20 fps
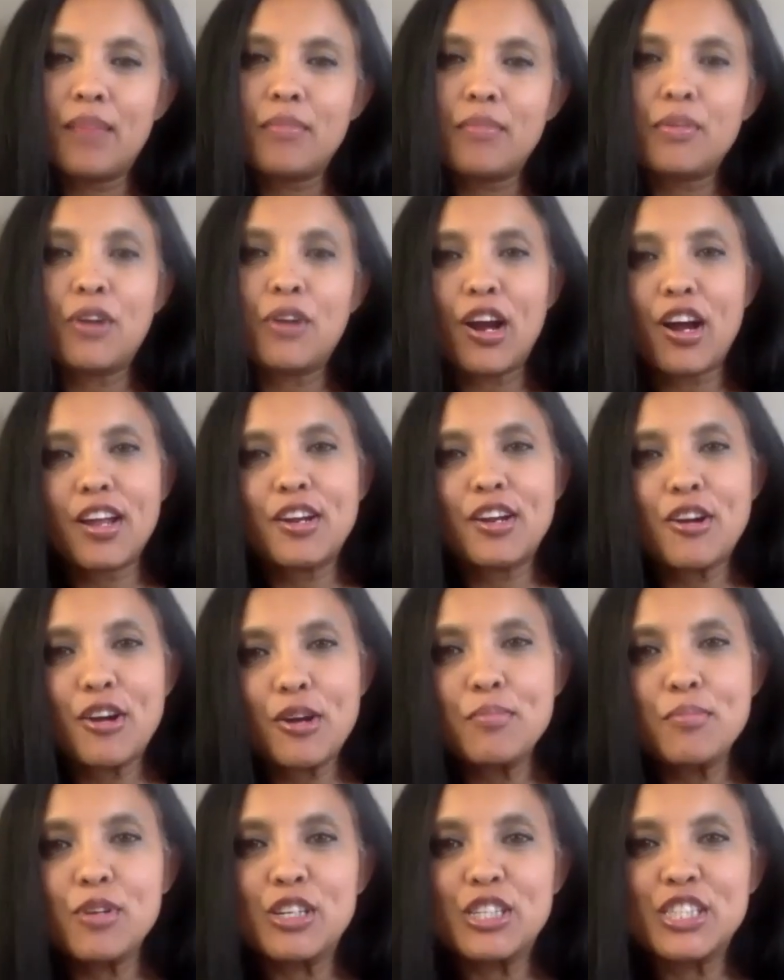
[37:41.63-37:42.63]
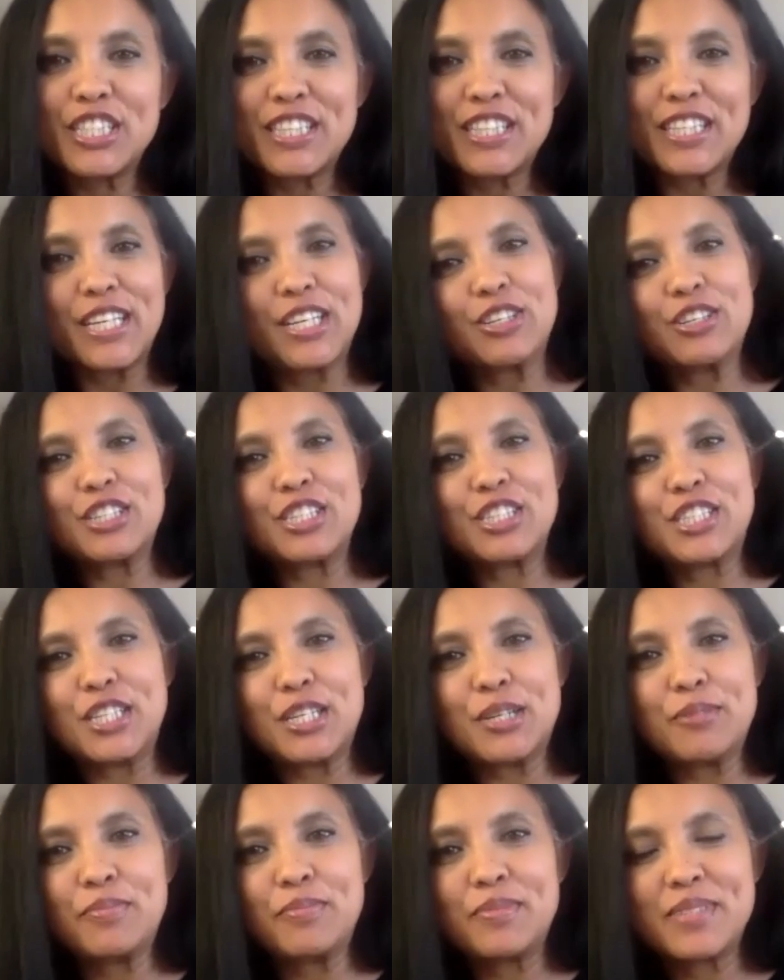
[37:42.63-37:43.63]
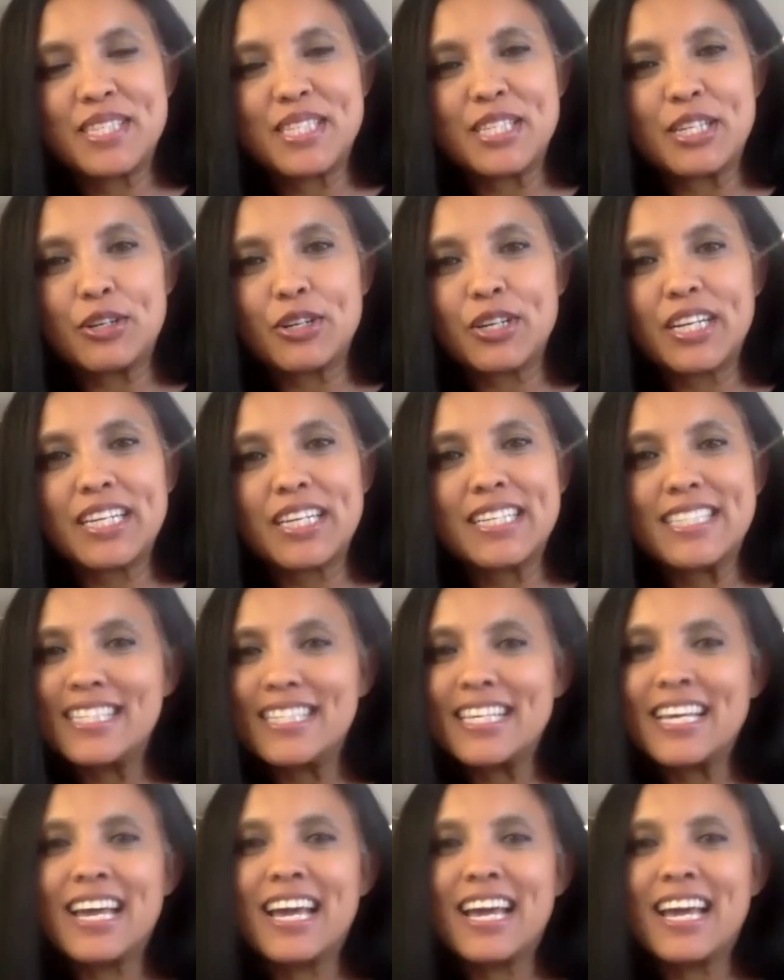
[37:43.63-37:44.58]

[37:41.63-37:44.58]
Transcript: You're on our Emergent Leadership series.